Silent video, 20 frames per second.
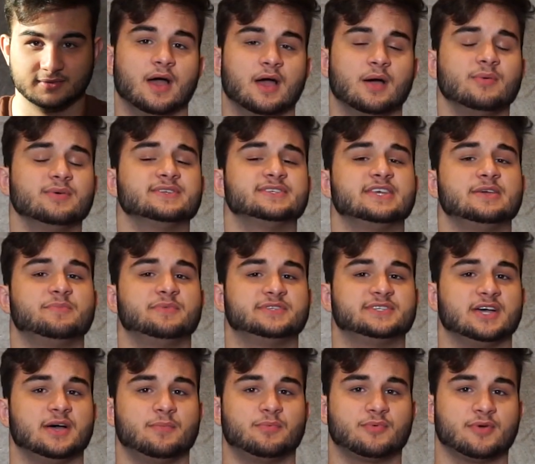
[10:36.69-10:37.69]
I was able
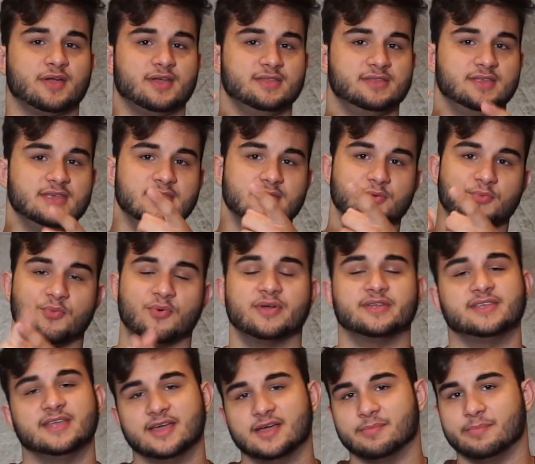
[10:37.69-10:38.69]
to upgrade the
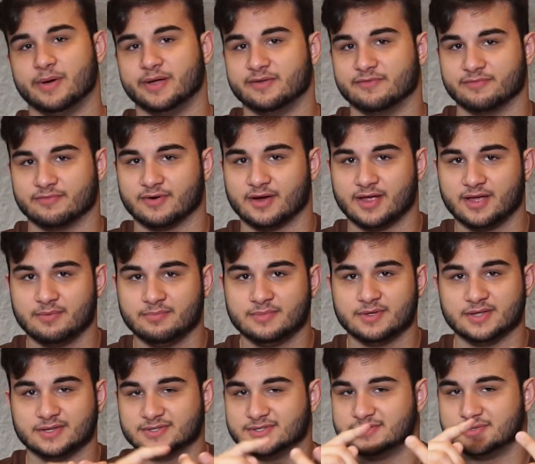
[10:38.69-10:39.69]
1 GB of RAM
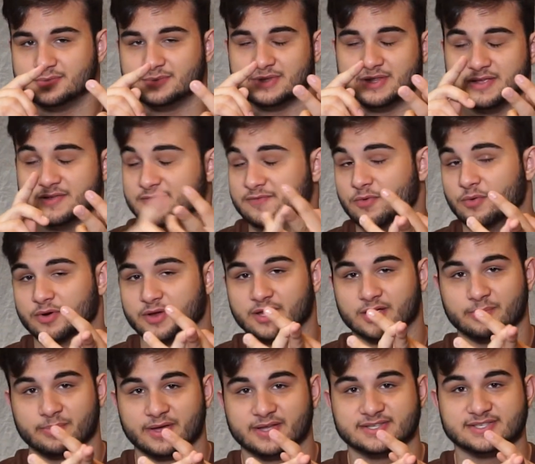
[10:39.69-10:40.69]
into the 4
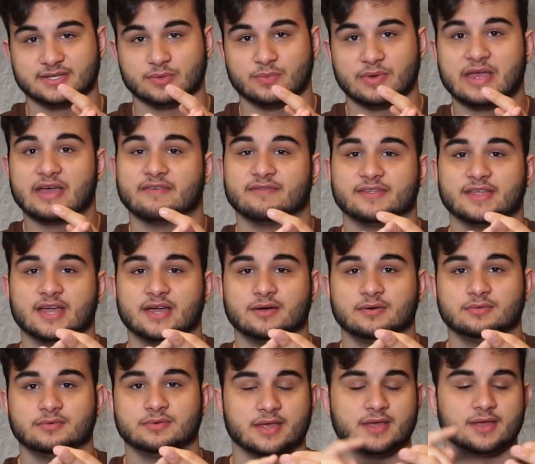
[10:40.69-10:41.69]
GB that we have
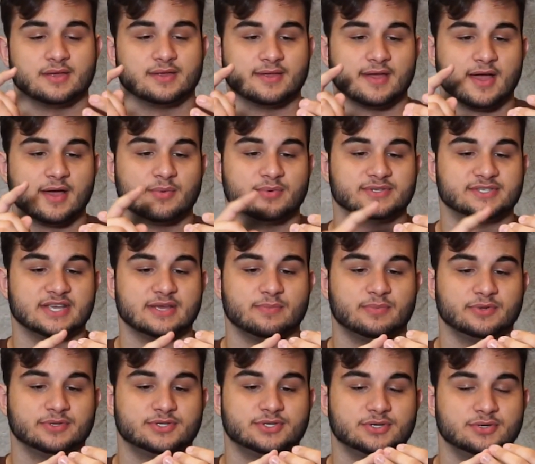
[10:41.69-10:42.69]
now, and I was
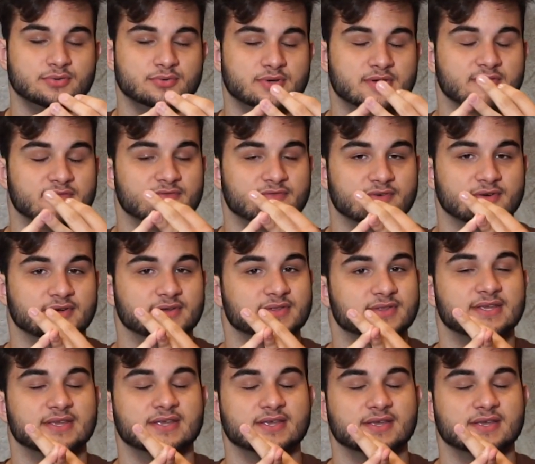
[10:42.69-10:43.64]
able to convert